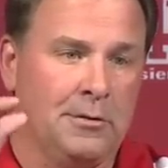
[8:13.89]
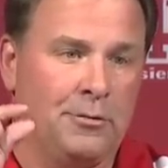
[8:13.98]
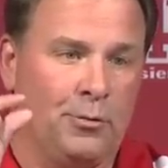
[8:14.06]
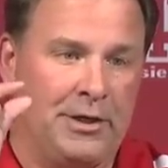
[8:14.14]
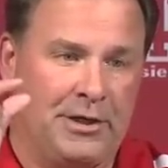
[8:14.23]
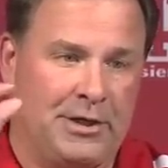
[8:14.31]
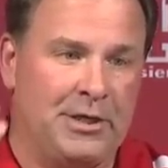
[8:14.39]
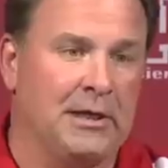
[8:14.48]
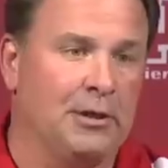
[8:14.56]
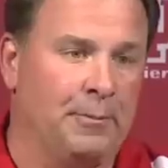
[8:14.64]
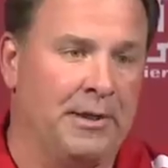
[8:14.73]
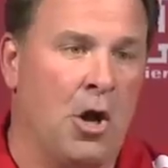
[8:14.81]
when you get a
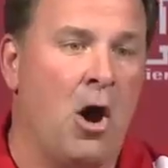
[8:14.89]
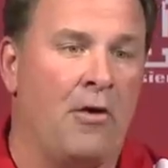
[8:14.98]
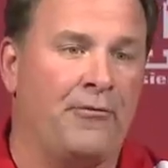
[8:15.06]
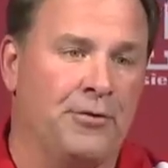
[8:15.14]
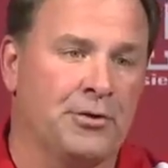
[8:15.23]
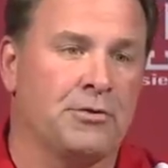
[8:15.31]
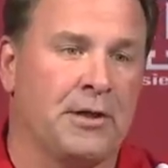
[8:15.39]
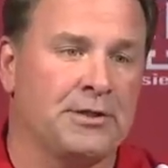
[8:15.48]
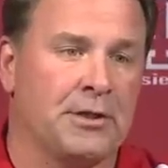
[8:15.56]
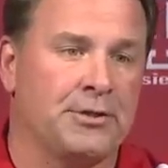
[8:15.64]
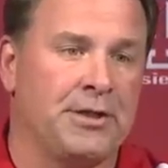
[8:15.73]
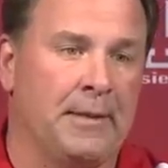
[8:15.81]
little bit off, you
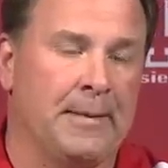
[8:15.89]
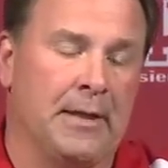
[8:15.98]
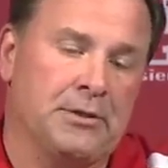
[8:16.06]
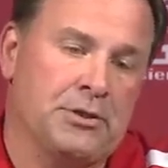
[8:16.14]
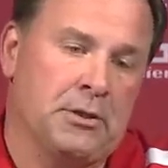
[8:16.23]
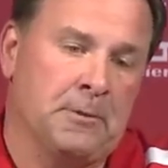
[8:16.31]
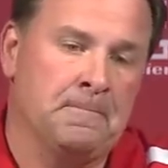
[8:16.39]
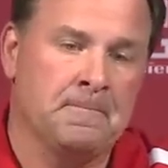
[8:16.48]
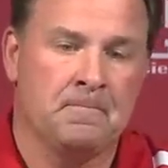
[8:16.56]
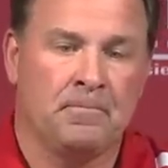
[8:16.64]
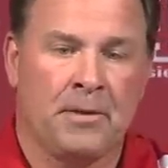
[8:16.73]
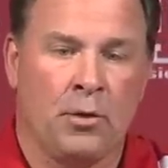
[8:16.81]
stress our team out. So
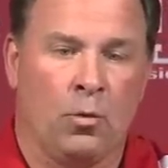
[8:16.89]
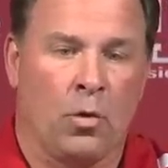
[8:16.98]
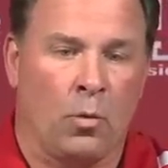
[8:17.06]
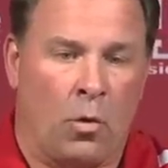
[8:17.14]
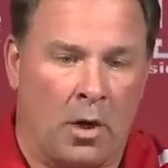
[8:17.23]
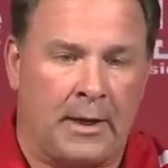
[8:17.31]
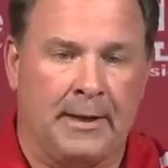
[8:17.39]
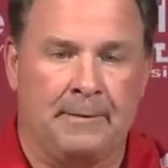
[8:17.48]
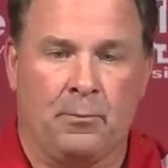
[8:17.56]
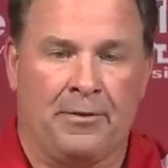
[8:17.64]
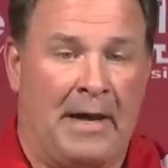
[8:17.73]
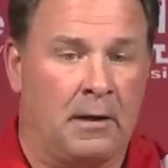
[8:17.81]
we're working
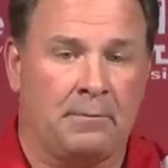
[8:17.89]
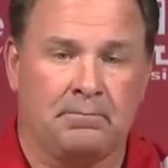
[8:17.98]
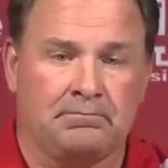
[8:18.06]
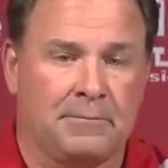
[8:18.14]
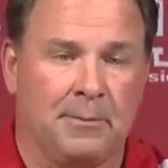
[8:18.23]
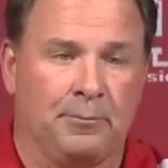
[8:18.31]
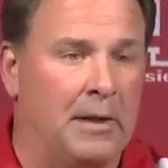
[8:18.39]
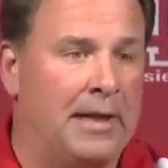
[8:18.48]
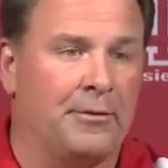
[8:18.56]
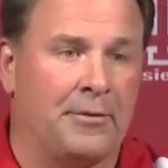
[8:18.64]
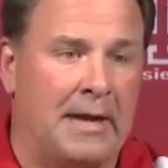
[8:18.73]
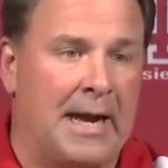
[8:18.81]
without
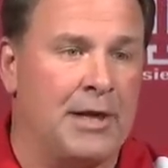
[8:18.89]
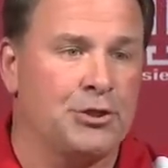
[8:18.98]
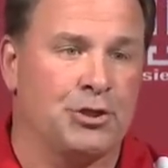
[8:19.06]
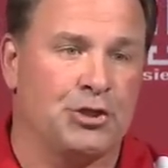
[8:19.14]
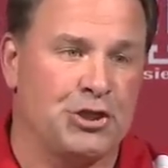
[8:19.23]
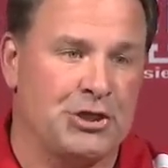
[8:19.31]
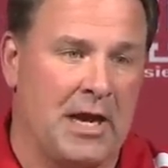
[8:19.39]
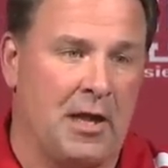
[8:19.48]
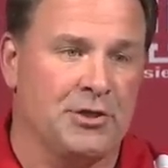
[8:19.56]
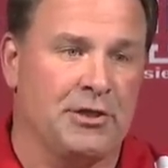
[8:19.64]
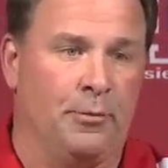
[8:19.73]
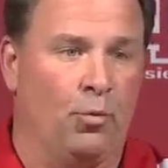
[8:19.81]
complaining to the guys, just
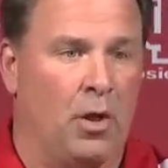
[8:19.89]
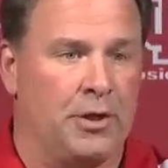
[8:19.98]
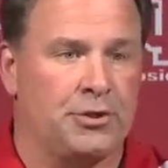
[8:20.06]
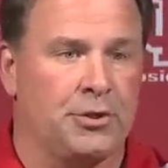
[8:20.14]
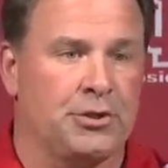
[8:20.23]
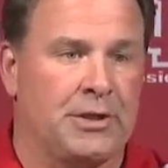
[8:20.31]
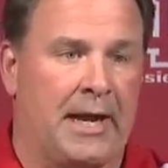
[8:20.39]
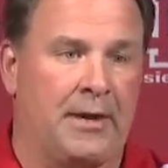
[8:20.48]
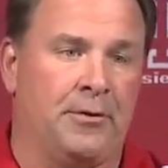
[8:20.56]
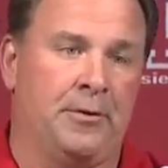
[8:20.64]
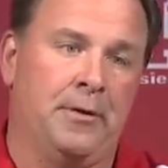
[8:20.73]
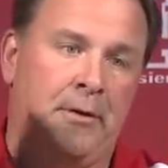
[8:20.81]
challenge them. What is your
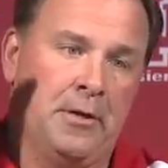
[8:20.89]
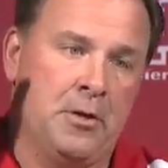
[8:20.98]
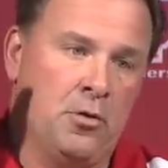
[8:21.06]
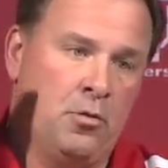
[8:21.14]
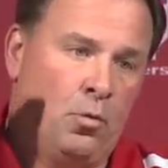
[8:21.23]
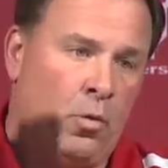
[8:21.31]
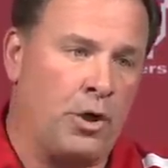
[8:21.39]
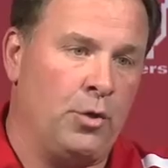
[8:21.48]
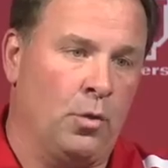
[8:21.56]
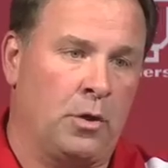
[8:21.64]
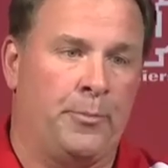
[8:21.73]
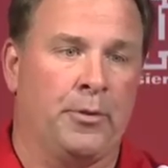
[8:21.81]
standard? What do you
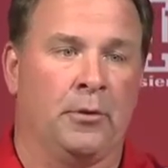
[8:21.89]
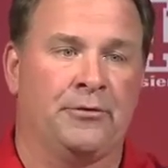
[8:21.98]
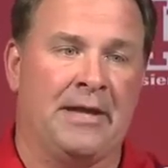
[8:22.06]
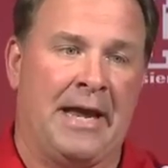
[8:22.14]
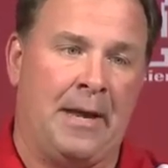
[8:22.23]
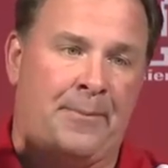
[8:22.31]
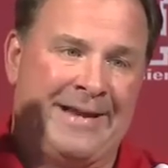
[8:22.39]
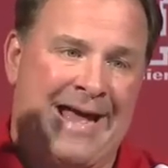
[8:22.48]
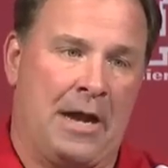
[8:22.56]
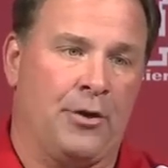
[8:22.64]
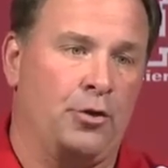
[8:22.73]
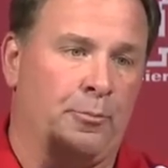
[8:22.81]
want to put on tape, and
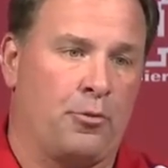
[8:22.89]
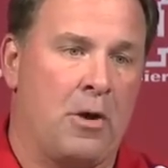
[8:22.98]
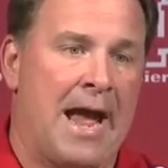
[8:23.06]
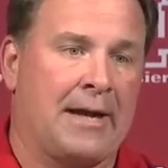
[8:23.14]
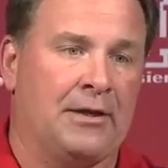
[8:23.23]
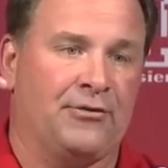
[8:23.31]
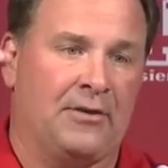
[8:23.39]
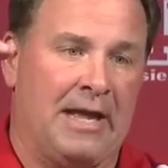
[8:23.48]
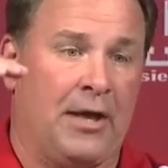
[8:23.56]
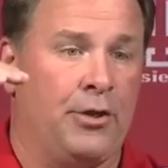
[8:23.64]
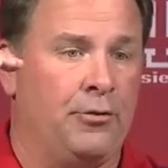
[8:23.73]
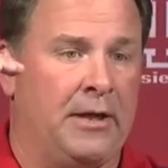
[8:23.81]
how do you practice, and
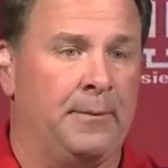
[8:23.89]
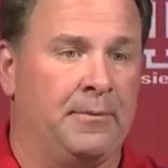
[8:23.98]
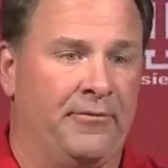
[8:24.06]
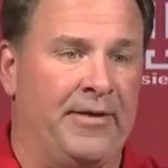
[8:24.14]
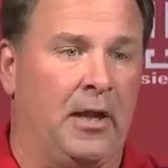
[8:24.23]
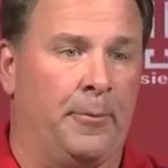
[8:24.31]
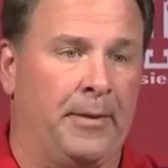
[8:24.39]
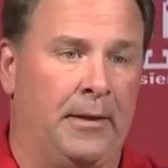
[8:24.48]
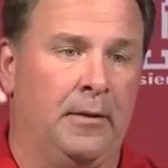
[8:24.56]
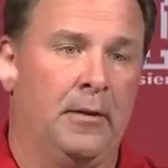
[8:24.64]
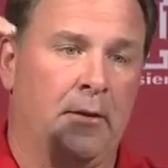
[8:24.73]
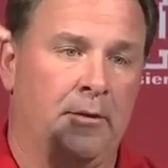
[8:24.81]
how do you keep
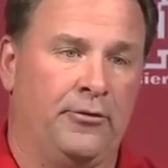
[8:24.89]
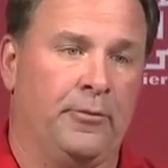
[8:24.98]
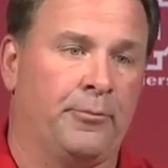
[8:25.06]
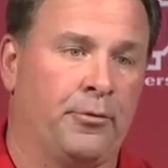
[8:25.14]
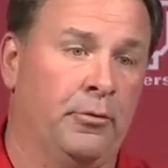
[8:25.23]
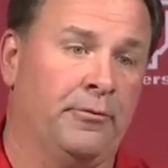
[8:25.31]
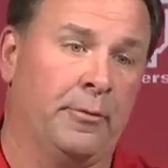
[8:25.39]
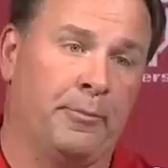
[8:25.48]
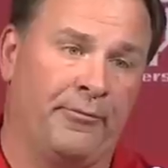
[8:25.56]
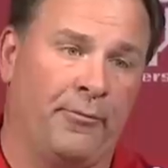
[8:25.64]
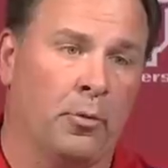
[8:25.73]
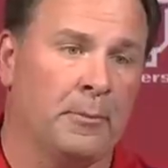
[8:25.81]
developing to improve the
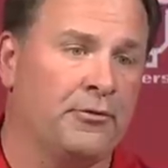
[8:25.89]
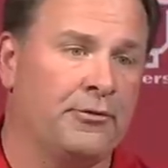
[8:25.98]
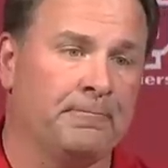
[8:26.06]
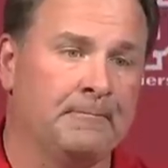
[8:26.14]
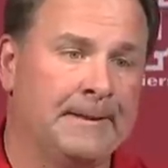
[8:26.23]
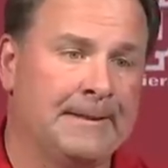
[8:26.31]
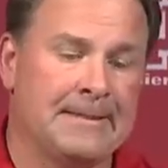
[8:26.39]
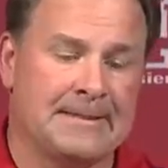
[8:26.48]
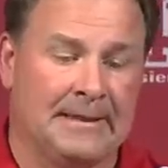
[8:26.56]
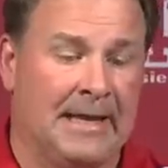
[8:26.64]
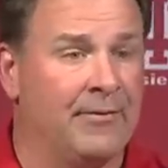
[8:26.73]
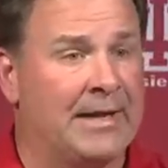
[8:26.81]
performance? It's
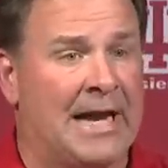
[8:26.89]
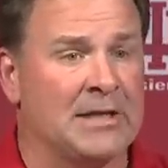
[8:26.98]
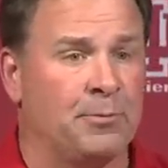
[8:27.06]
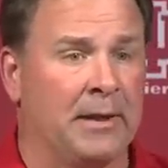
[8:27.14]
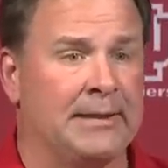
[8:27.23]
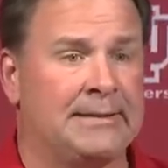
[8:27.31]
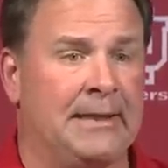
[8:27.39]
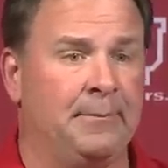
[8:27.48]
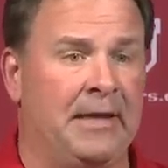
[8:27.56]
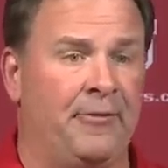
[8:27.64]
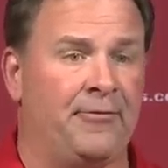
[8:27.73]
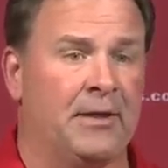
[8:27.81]
11 guys playing team
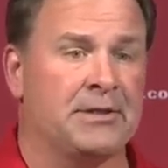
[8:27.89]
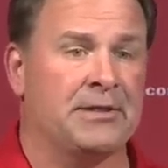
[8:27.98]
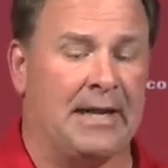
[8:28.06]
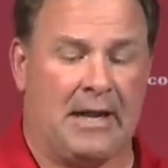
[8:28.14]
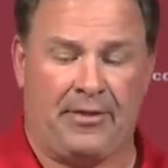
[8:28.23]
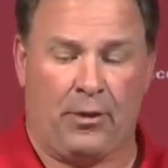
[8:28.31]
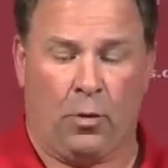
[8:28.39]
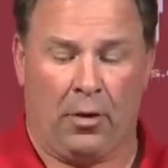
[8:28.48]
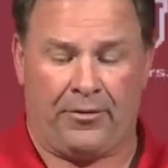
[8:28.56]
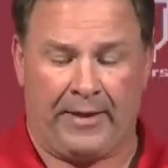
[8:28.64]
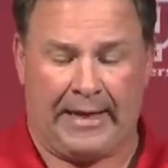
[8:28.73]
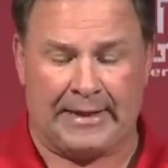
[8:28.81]
defense, and I think one
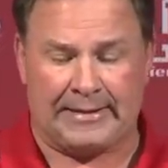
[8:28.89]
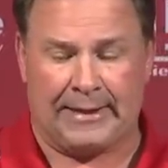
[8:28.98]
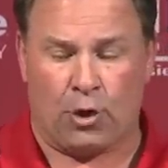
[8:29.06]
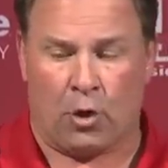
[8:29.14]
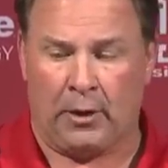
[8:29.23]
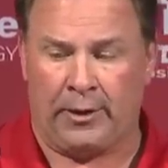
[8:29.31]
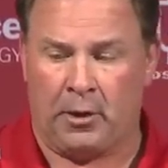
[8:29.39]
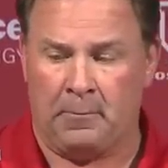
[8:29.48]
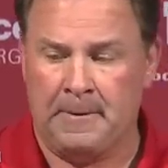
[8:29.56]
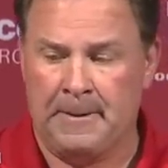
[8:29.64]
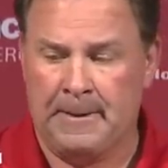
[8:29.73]
thing I said earlier,